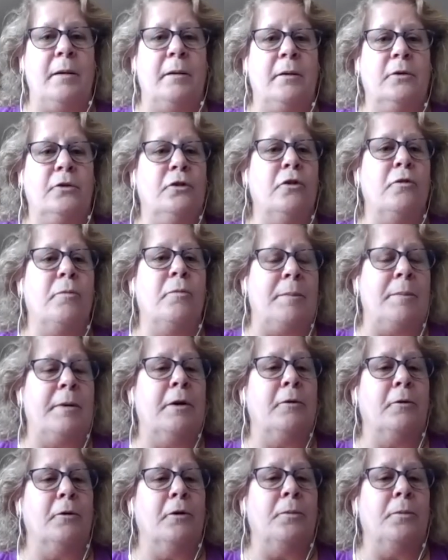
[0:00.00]
Two of my
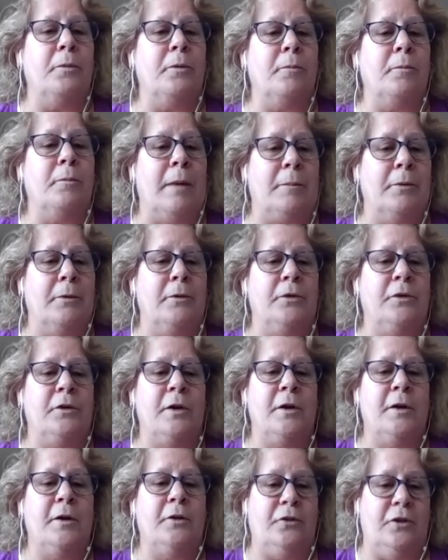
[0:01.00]
peer group members
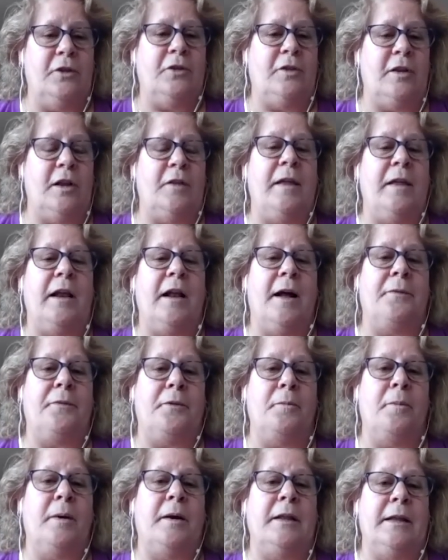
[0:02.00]
just said they got
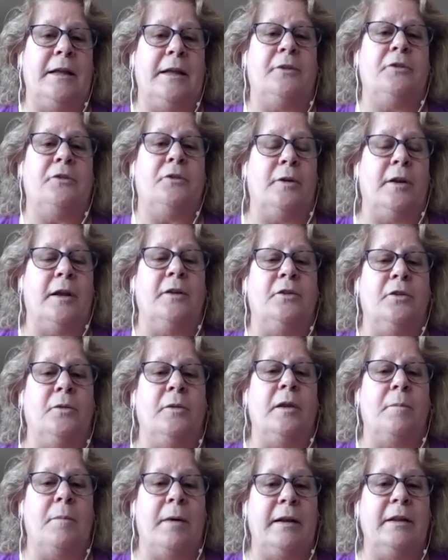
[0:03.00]
their money yesterday. So
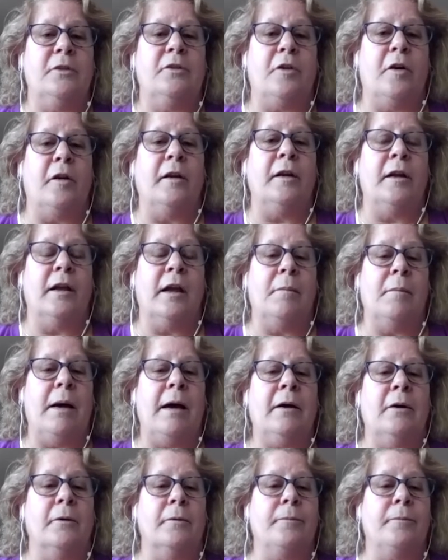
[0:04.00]
the money's starting to come out.